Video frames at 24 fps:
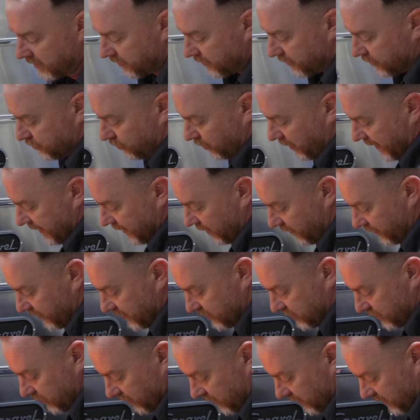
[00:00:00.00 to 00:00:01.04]
The drain on
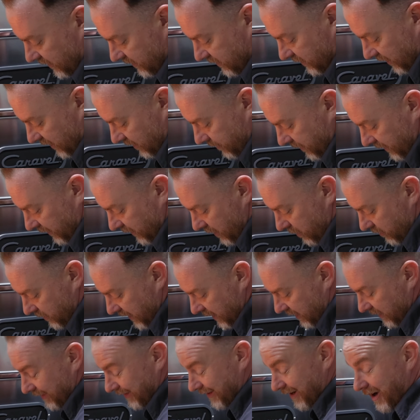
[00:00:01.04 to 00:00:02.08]
this unit is going to be
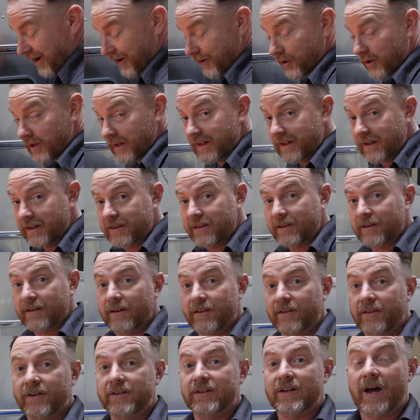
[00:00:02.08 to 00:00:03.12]
located underneath
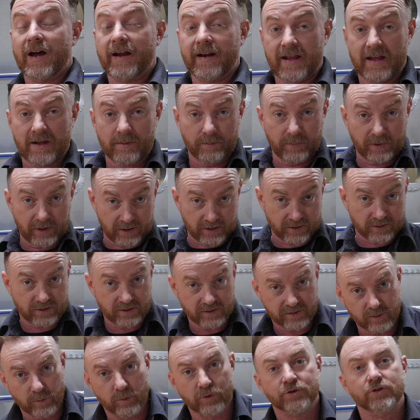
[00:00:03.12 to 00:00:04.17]
the dinette bench,
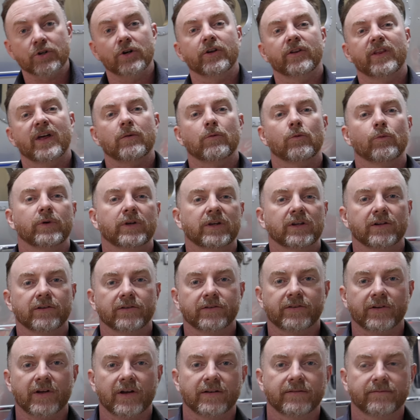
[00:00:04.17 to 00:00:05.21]
so we'll show you that when we get
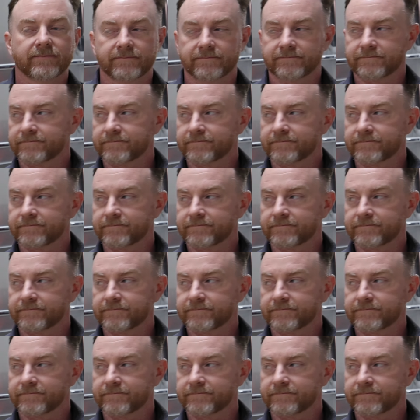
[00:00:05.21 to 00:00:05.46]
inside.